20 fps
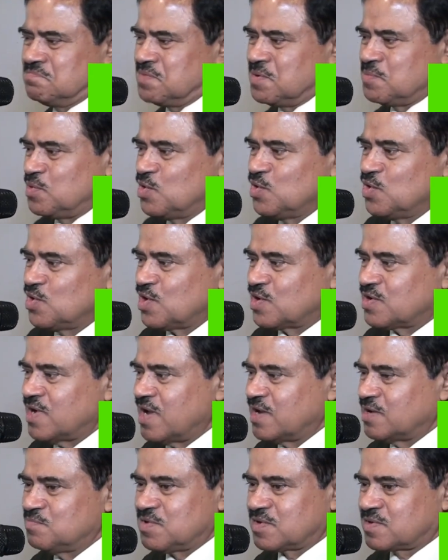People do not
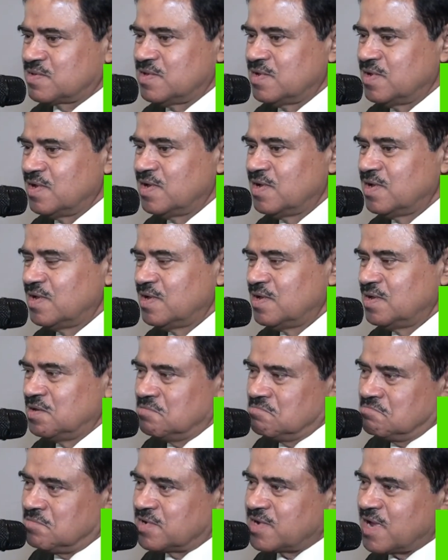like books.
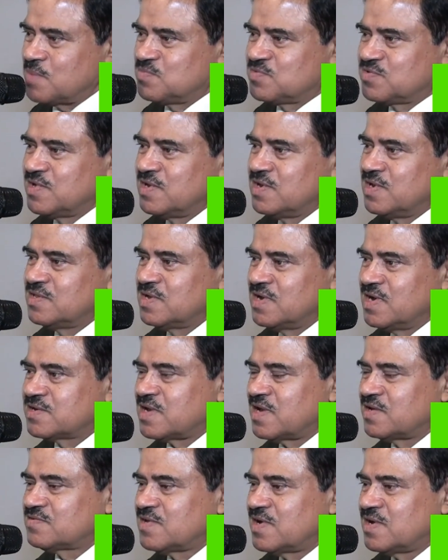But I have seen in the
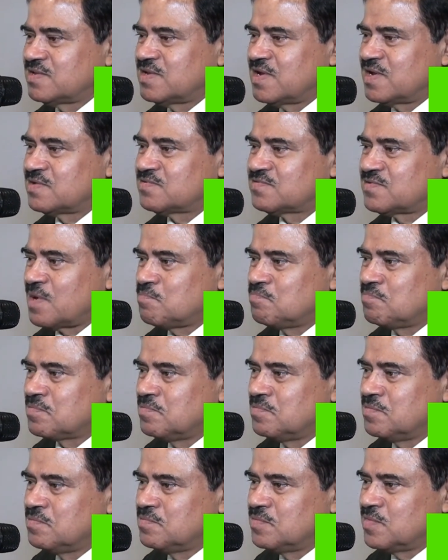literature that some
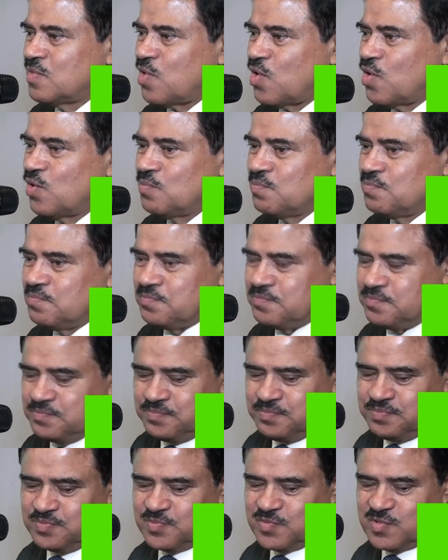
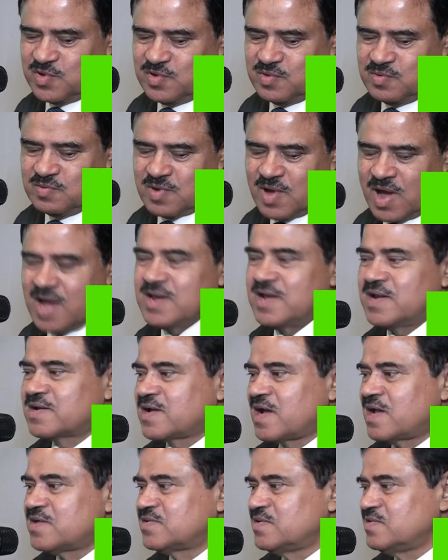hmm,
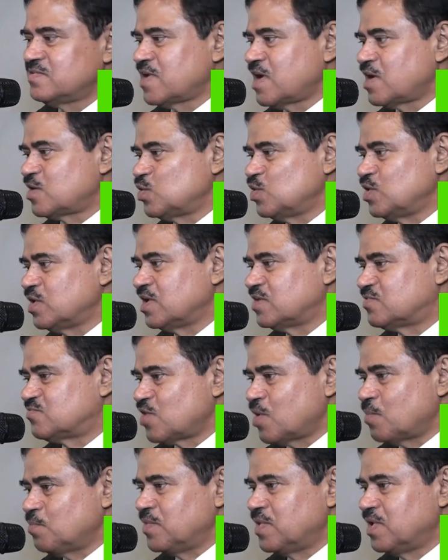island countries they are doing it
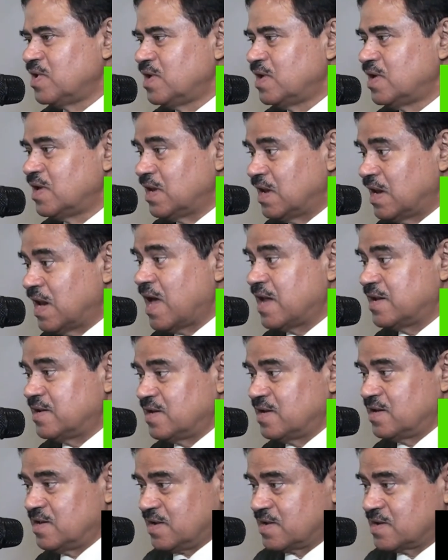from
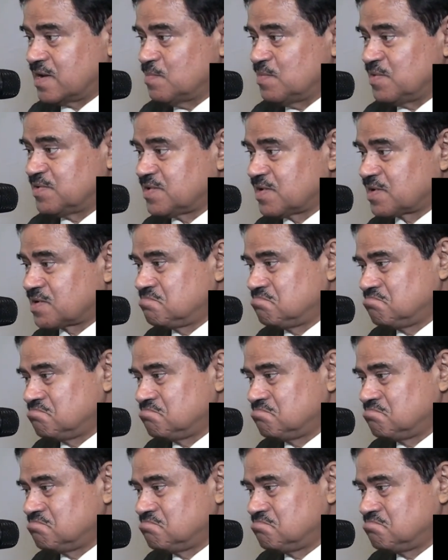land reclamation.